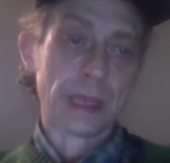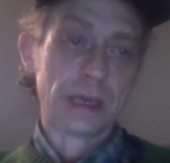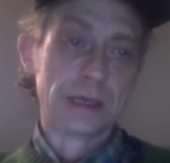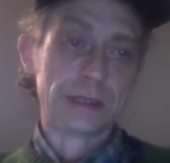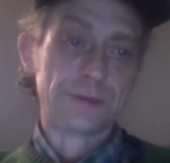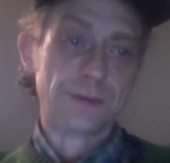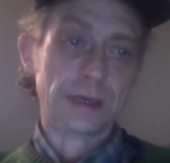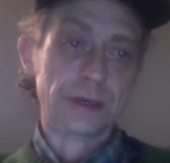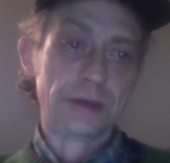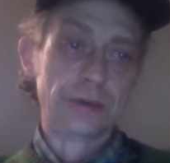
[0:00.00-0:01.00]
as
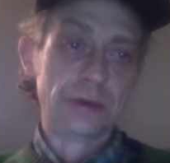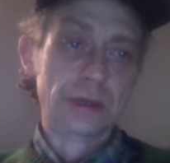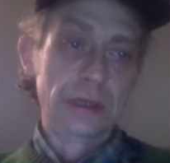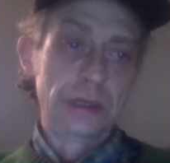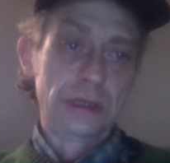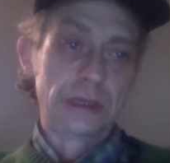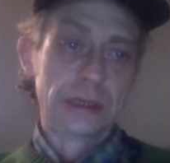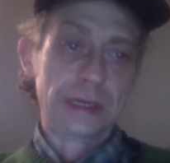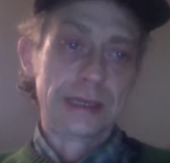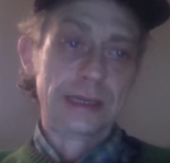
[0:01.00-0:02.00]
value,
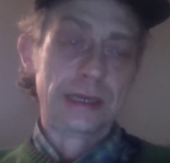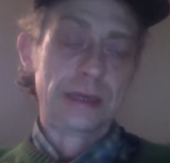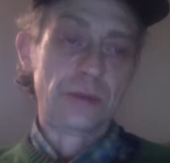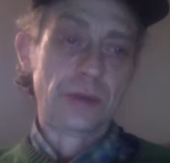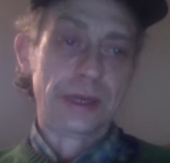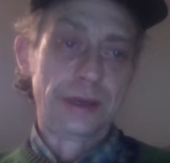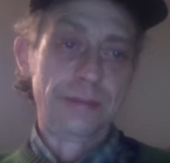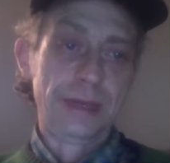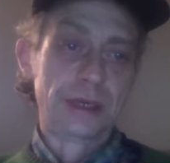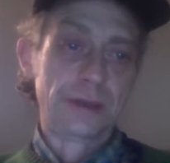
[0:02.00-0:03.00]
and then we
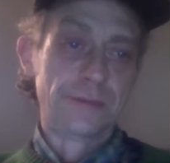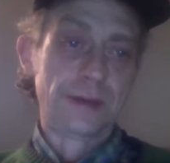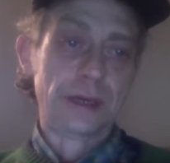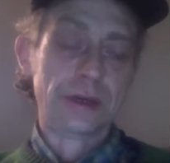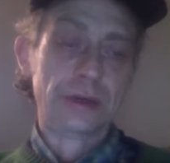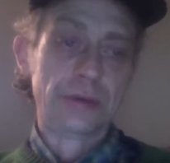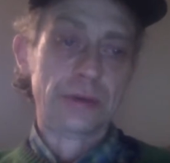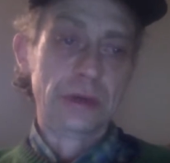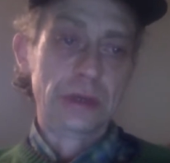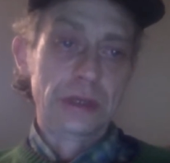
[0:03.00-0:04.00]
commit to value.
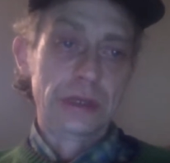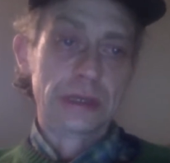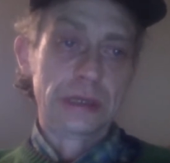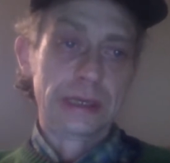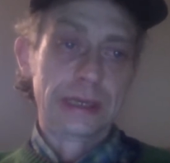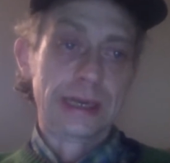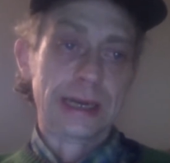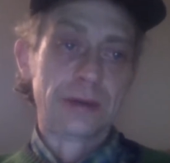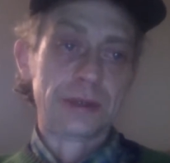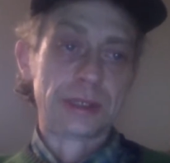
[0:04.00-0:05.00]
And
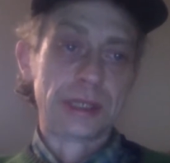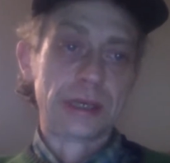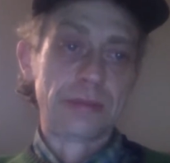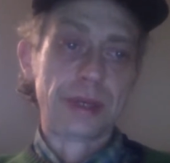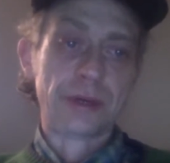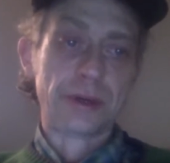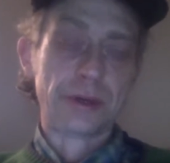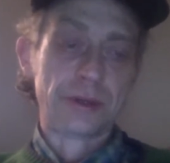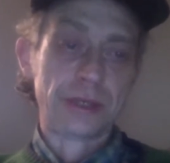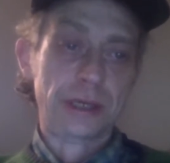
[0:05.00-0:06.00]
how is that a
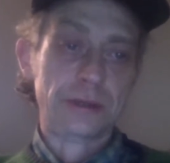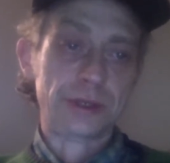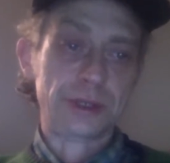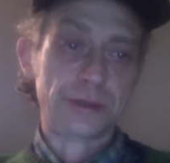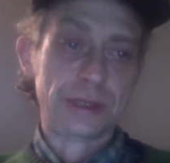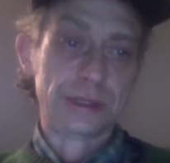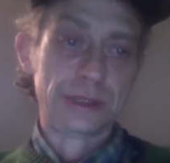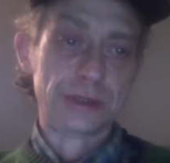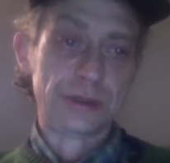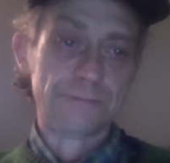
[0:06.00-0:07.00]
barrier to energy
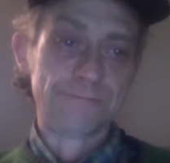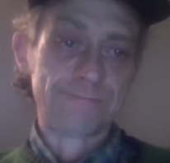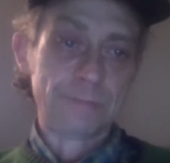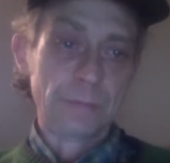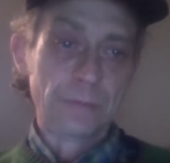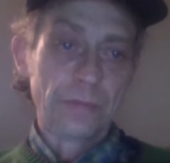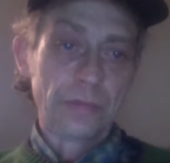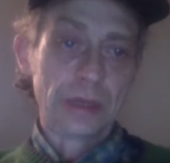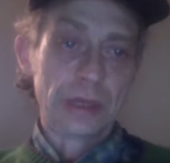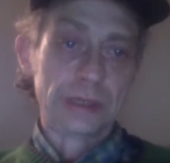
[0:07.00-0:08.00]
transition?
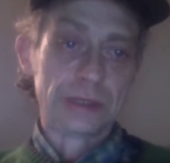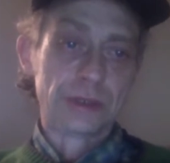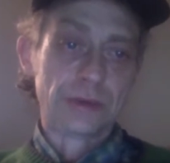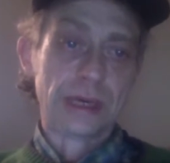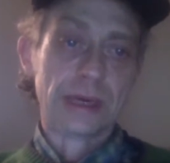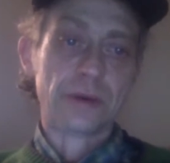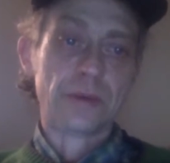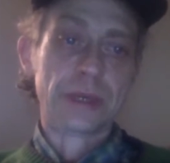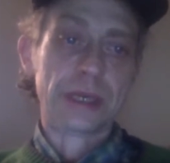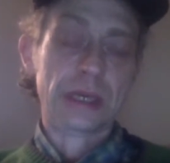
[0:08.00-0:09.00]
So how do
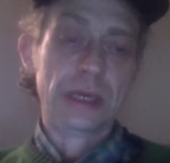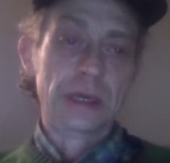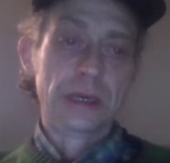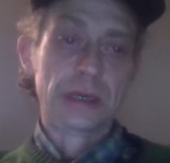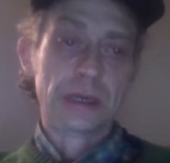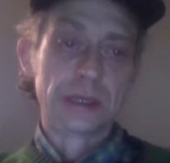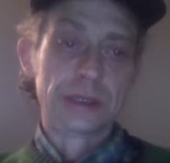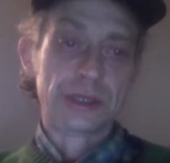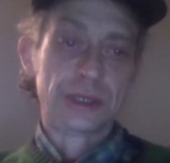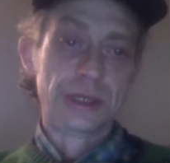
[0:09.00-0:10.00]
we
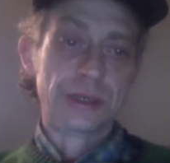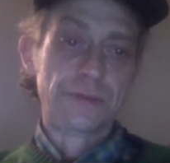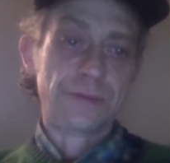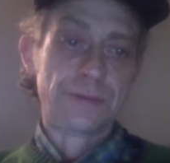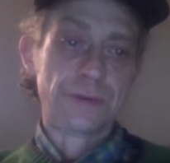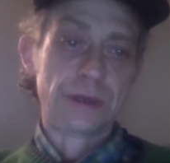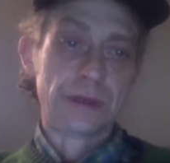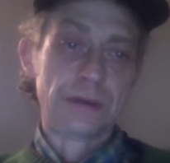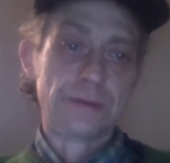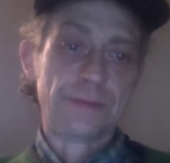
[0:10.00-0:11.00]
achieve
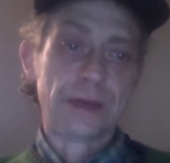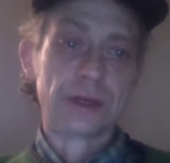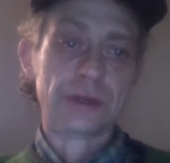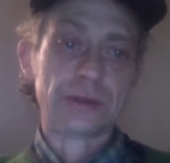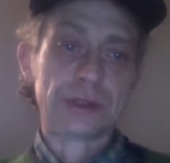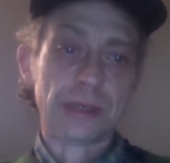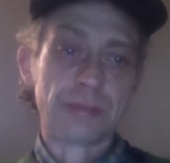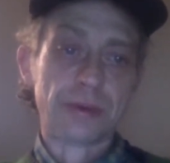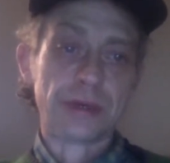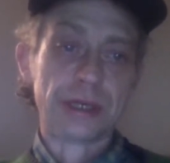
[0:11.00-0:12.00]
value
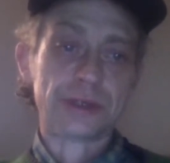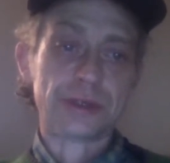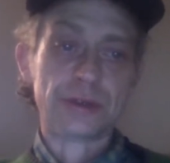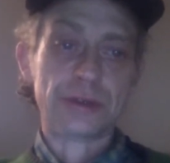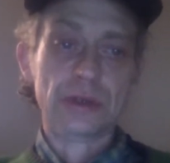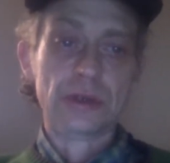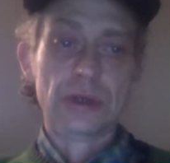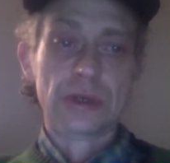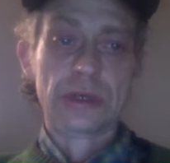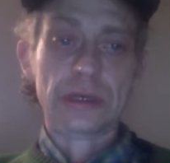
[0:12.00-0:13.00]
separation
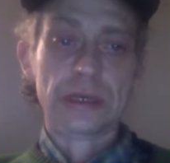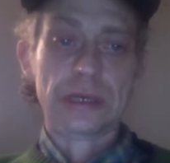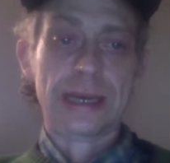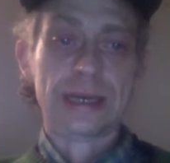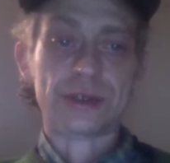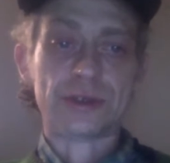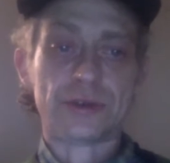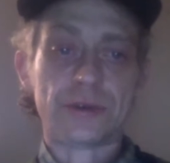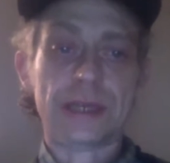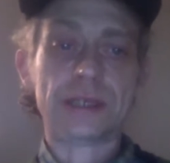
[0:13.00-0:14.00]
as
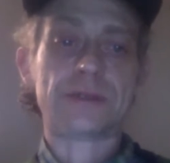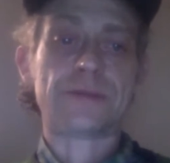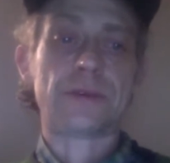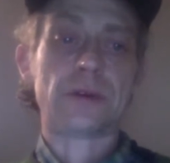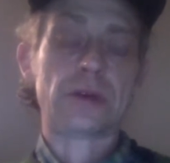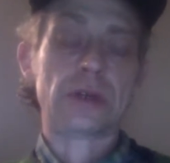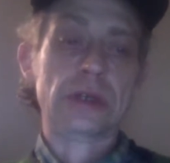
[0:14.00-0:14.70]
transfer,